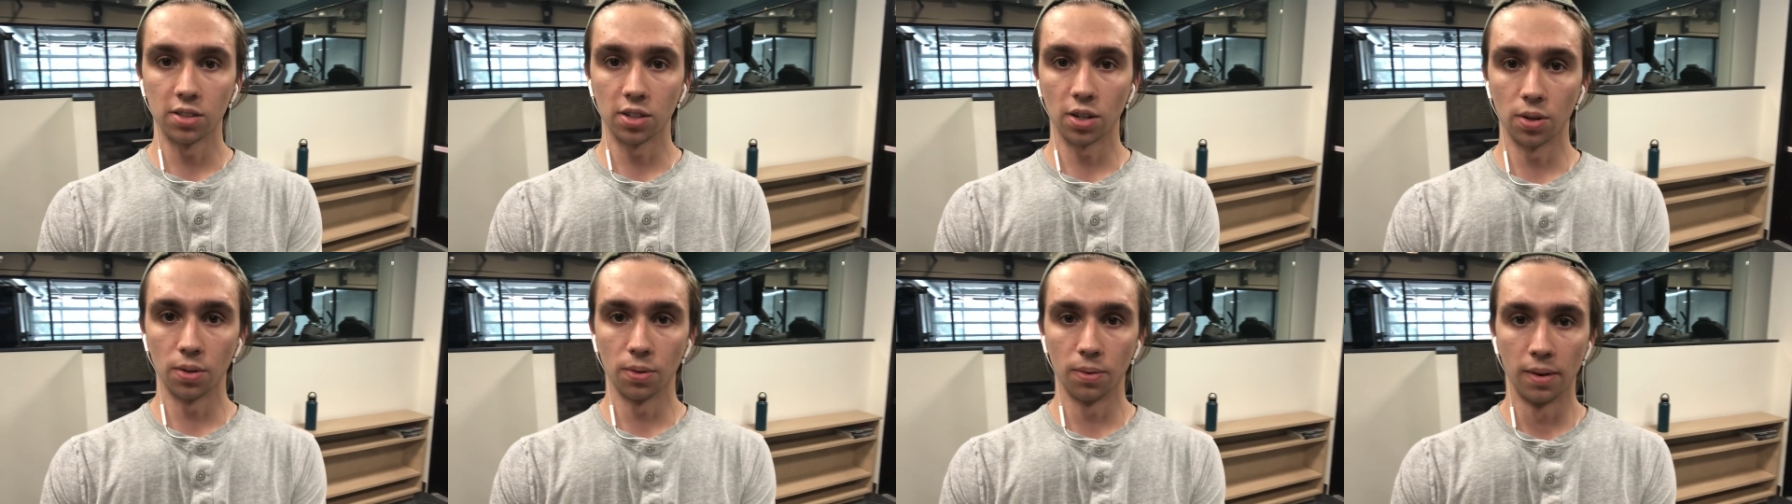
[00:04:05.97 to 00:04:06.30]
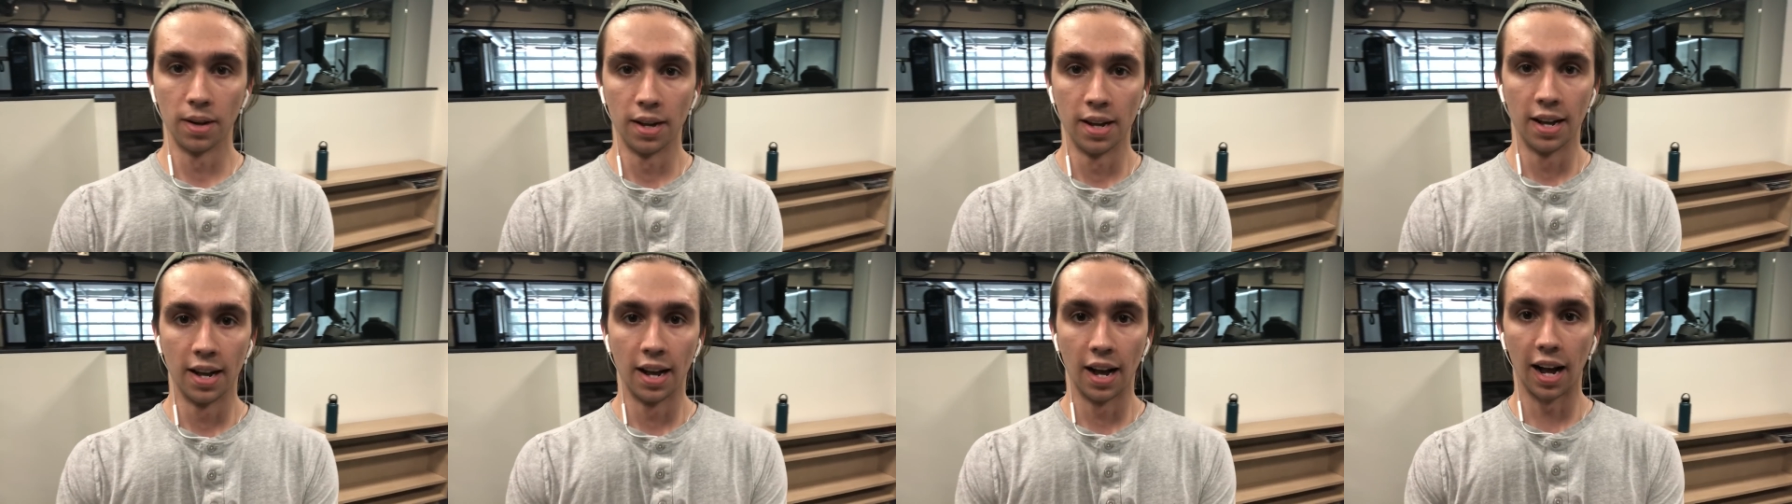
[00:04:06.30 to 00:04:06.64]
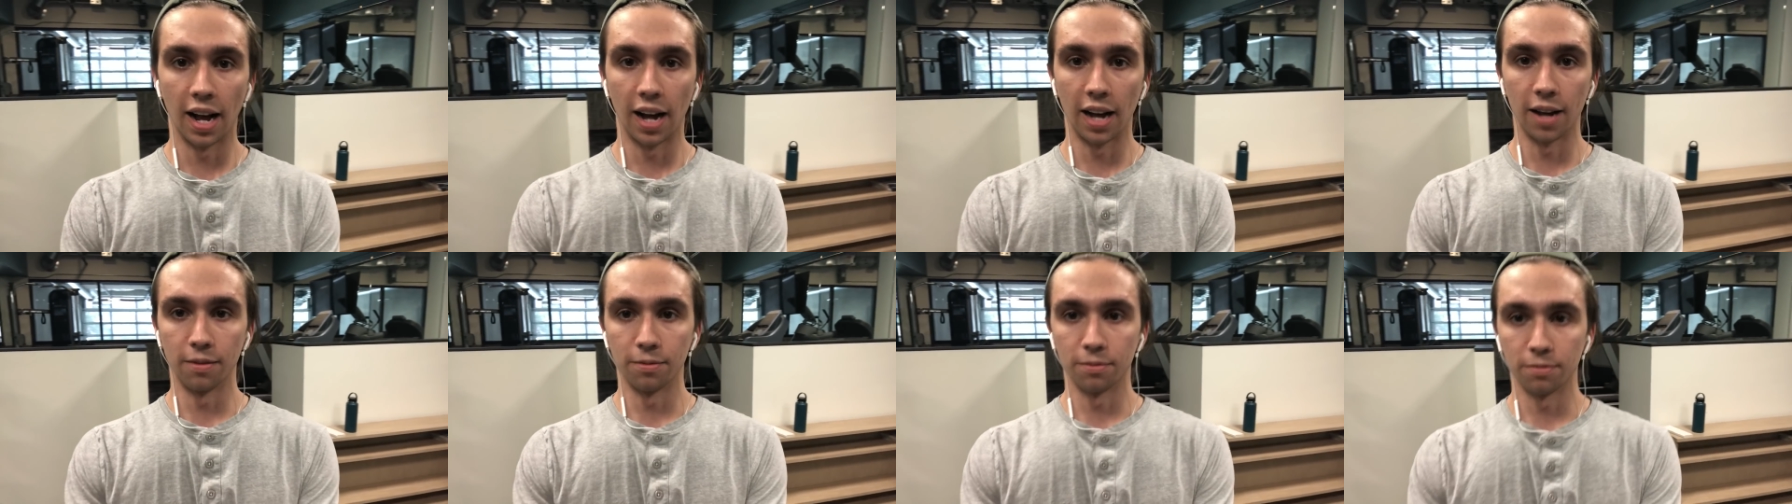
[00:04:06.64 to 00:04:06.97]
So
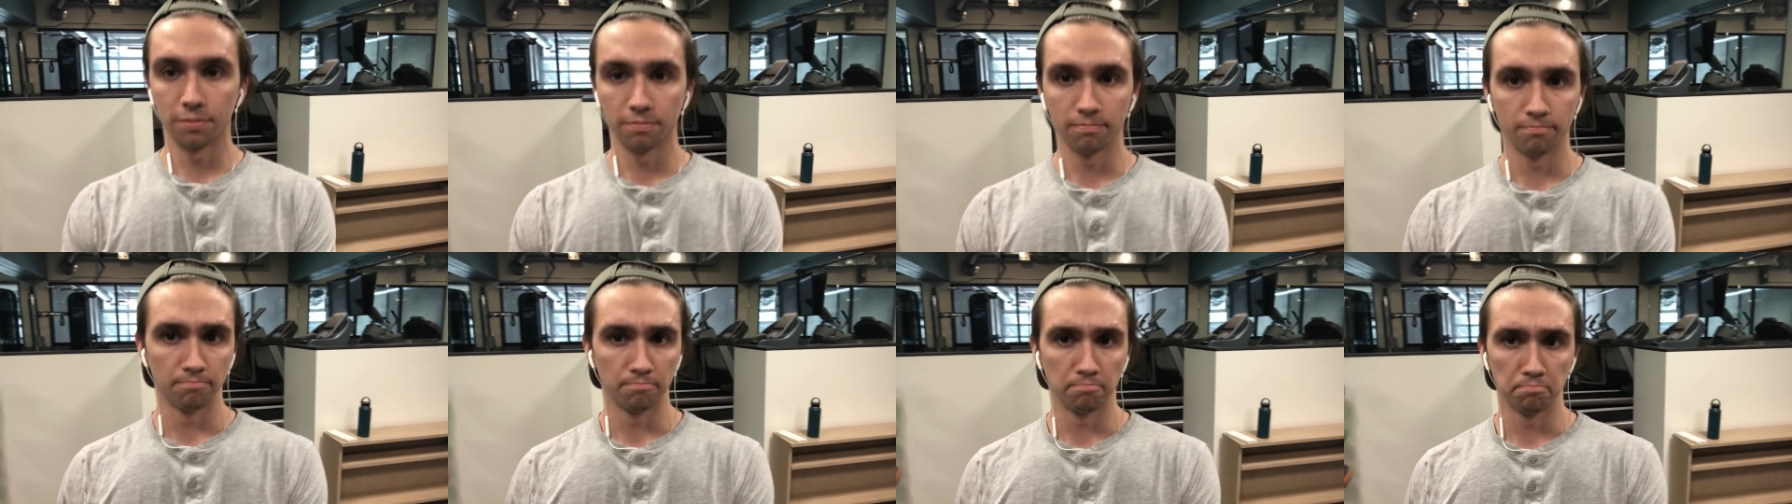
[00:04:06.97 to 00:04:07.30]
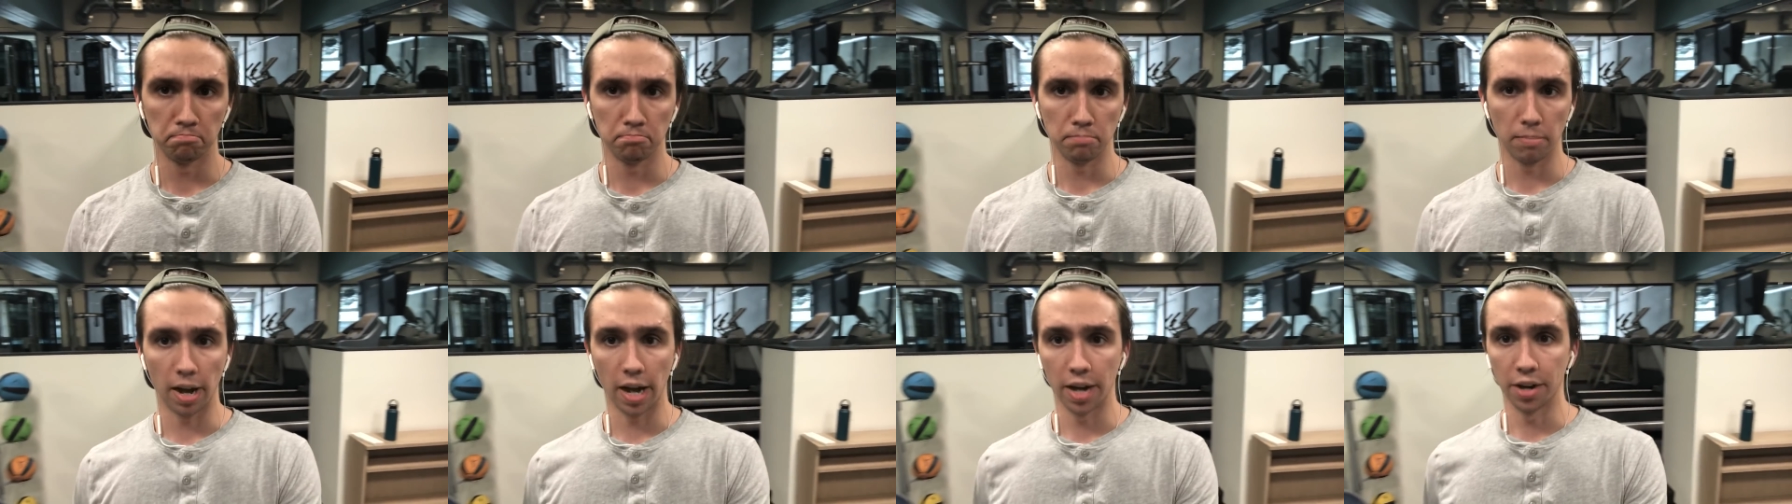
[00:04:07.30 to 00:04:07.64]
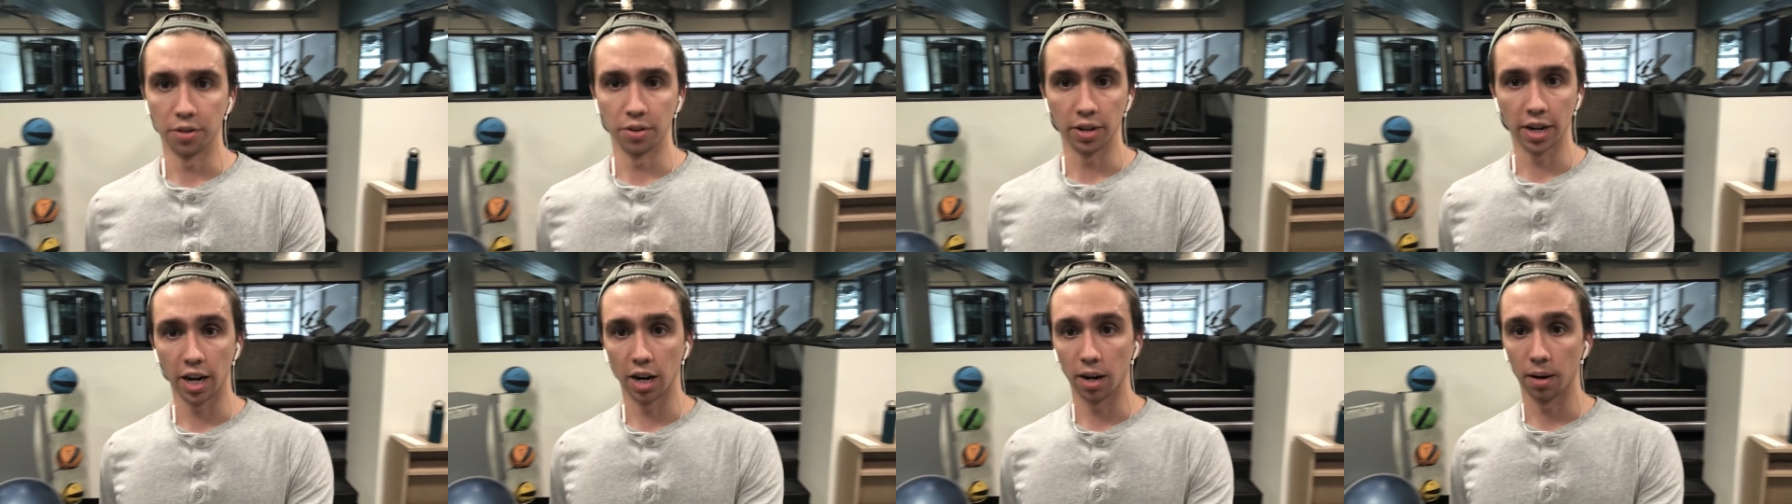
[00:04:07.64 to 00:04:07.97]
I
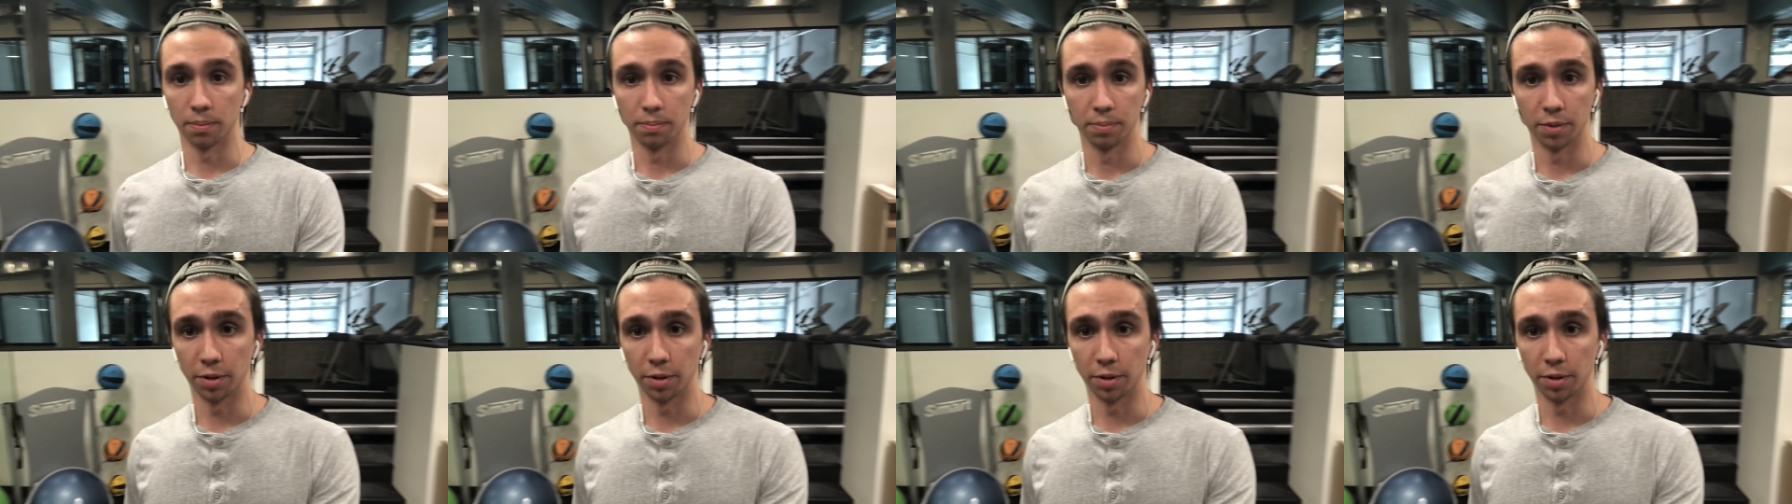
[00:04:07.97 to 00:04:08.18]
don't care.